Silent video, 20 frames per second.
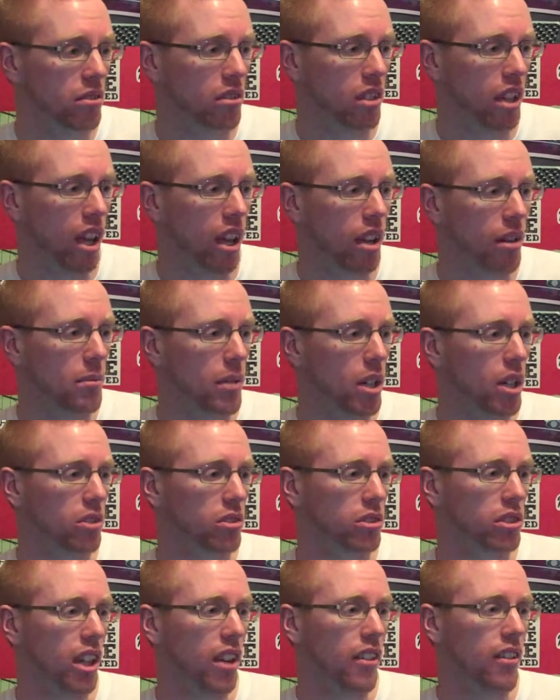uh,
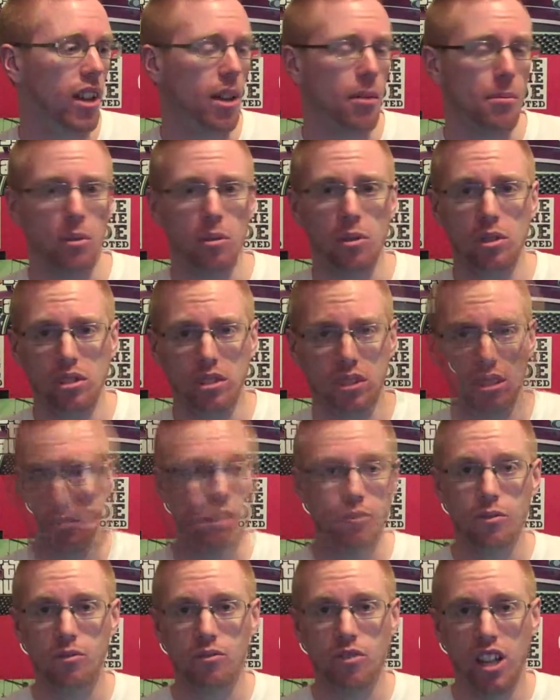Marcus Aaron, Emma Watson,
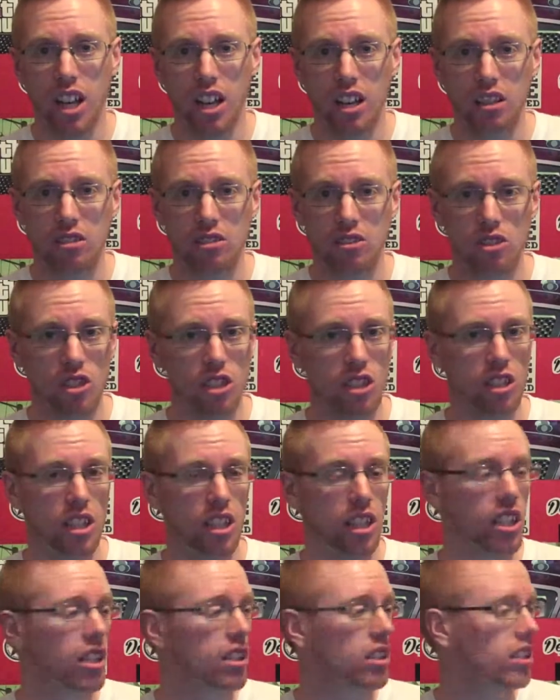even Rihanna, she's in
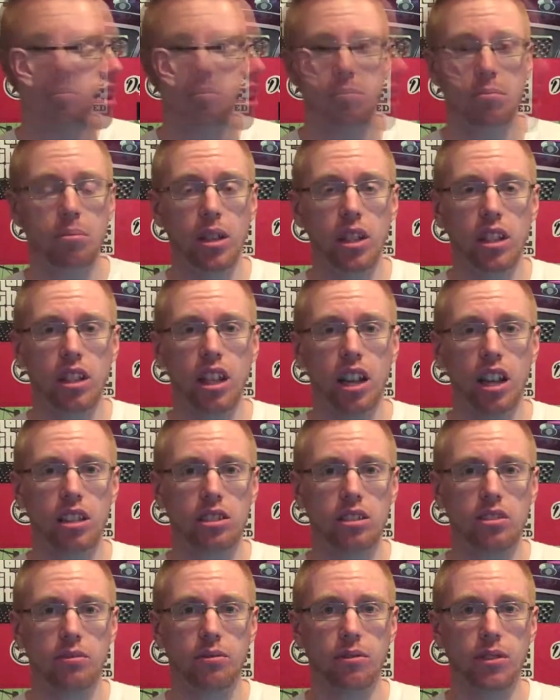it. Big cast
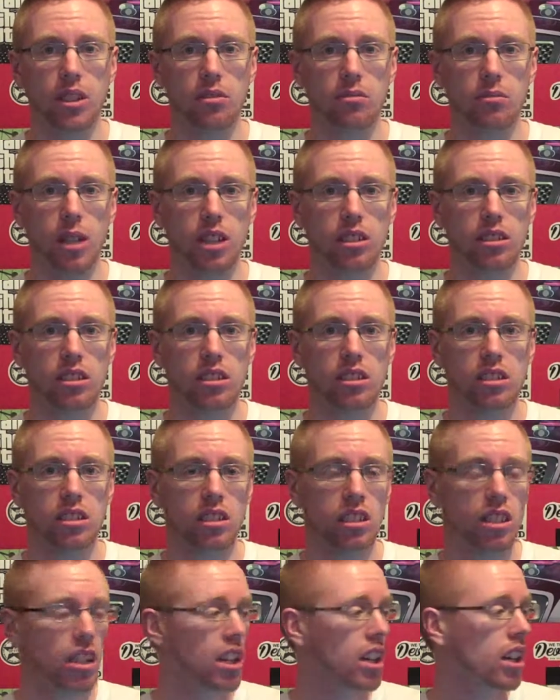of film actors,
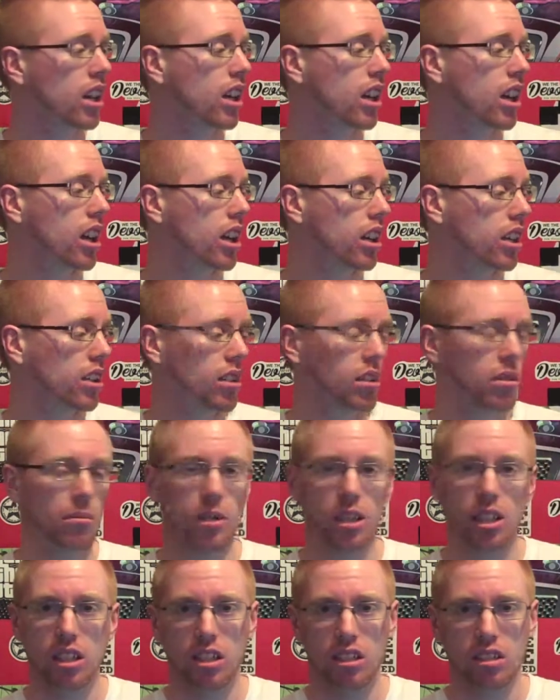uh,
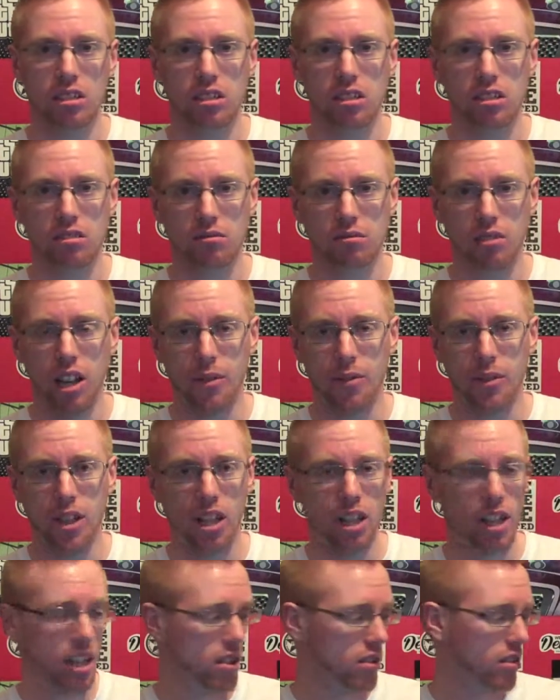comedians, laugh out
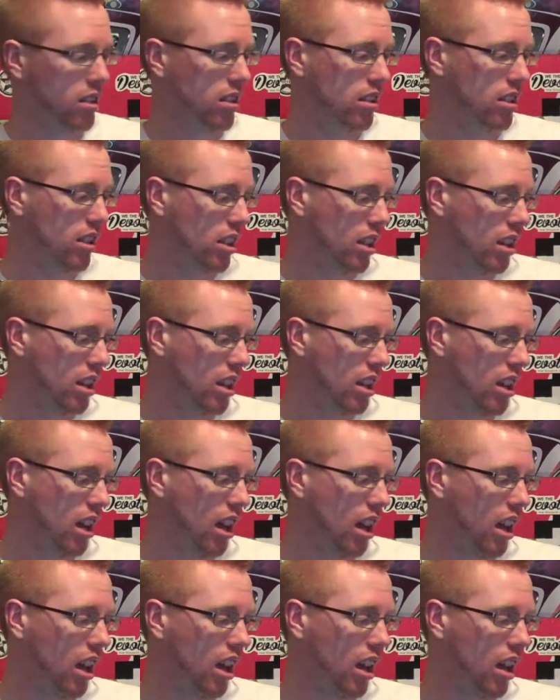loud.
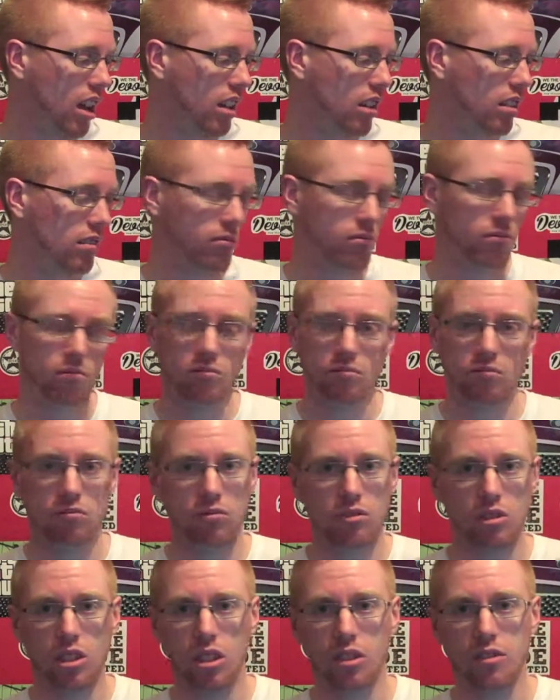Uh,
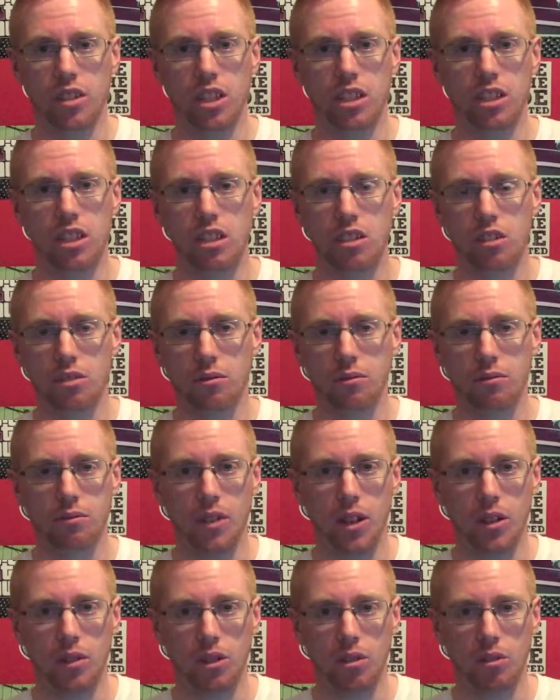can't rate it enough.
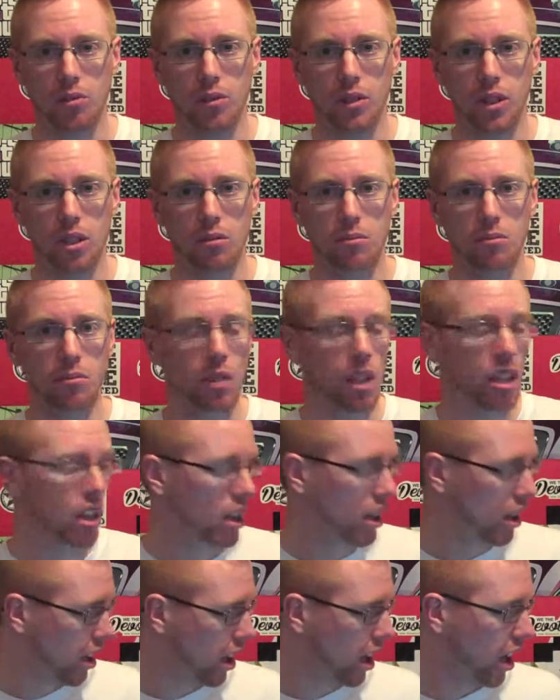Very good film.
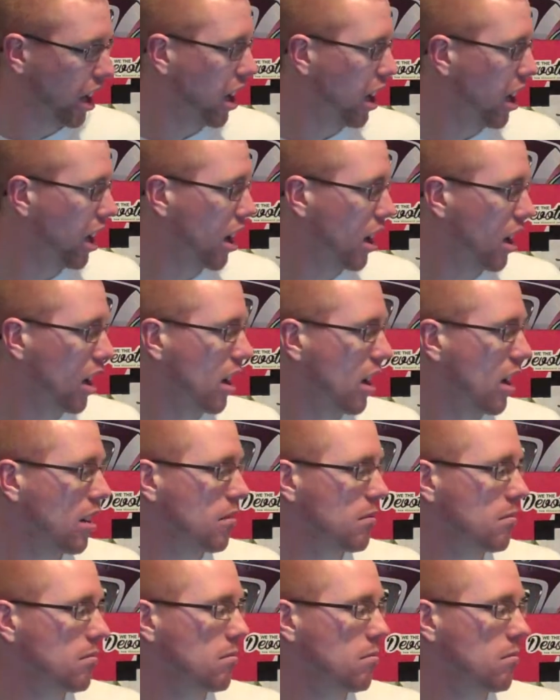Uh,
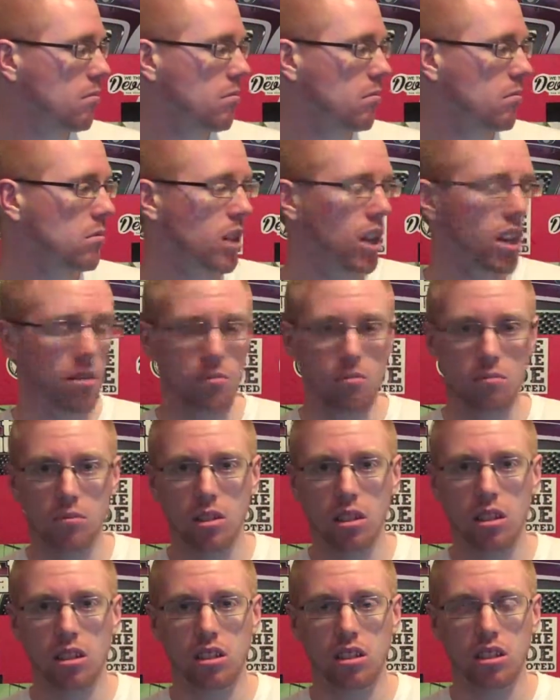yeah,
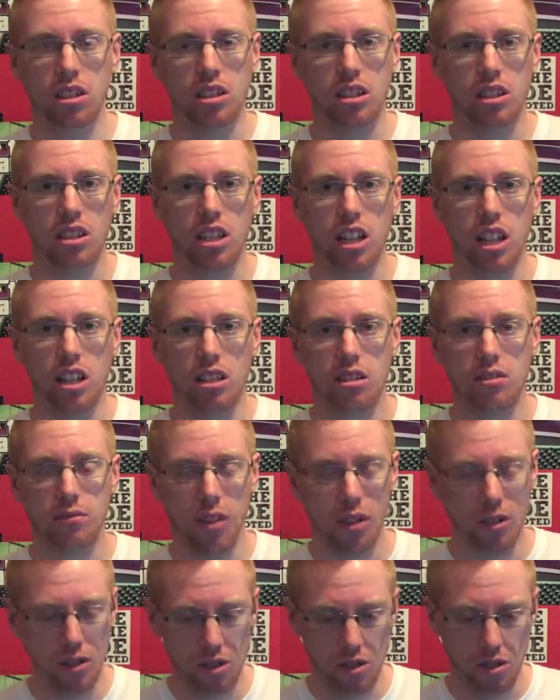this is the end.
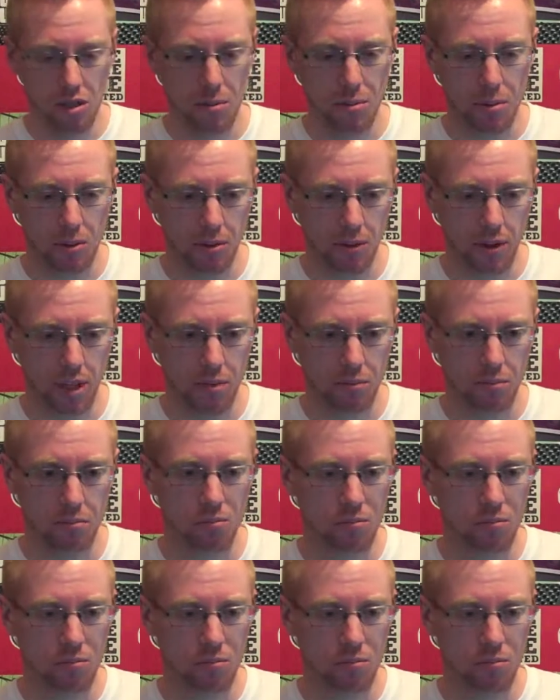Very enjoyable film.